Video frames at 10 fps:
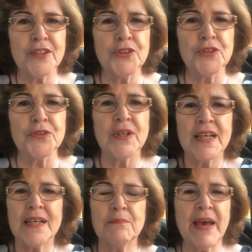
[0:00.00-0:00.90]
who
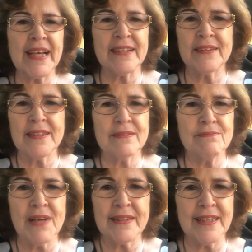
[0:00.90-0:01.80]
back in the
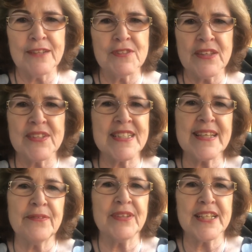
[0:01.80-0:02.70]

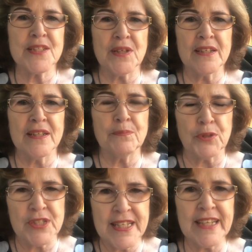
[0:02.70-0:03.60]
70s
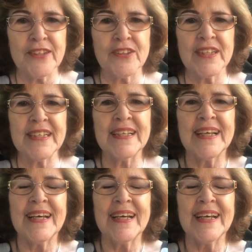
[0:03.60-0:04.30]
particularly,